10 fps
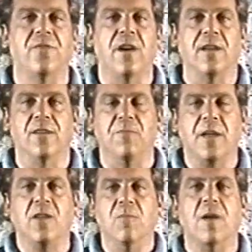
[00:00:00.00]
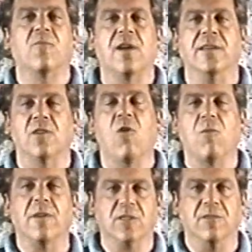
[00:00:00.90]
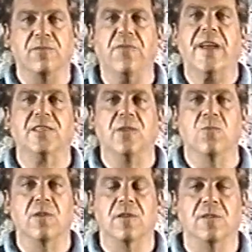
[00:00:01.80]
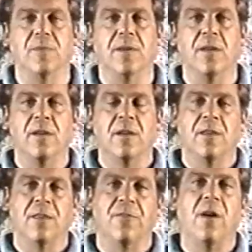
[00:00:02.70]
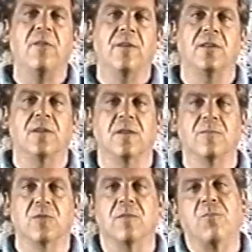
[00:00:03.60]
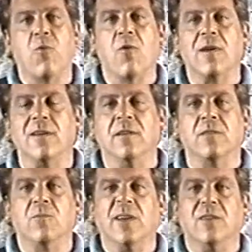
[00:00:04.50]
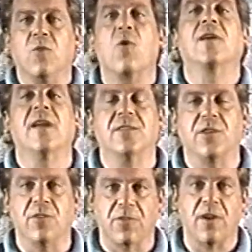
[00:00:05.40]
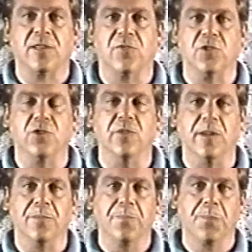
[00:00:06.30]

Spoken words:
fond of making you memorize a whole bunch of fancy words, but the following terms are important when organizing your thoughts for shooting.